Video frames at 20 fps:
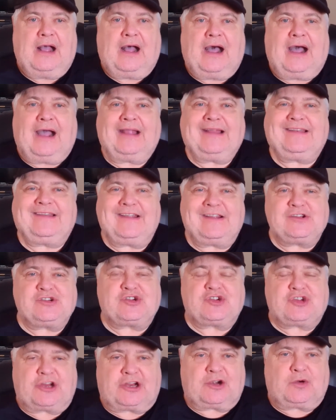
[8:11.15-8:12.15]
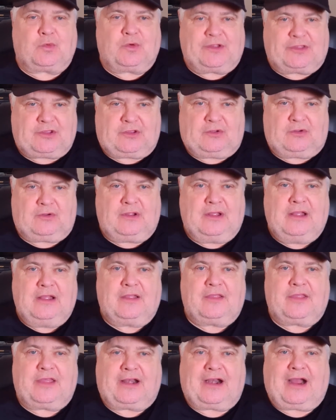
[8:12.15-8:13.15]
I did share with you
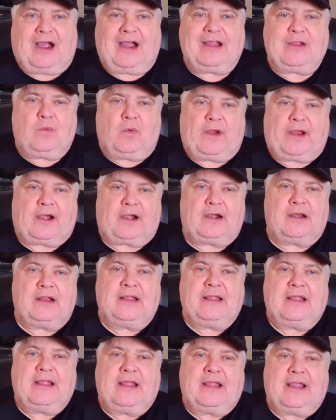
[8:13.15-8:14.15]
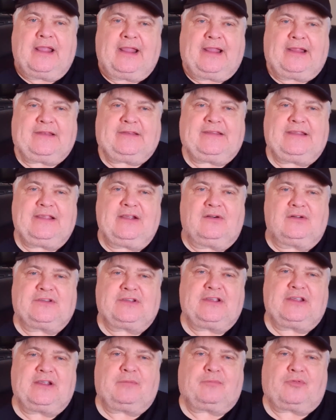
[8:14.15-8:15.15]
that I wear a
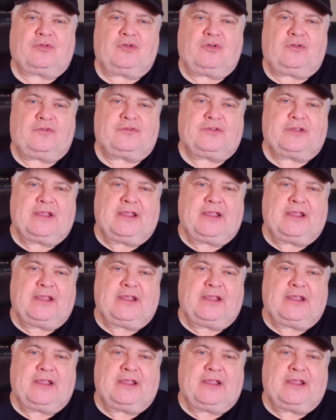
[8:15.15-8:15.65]
DOT-approved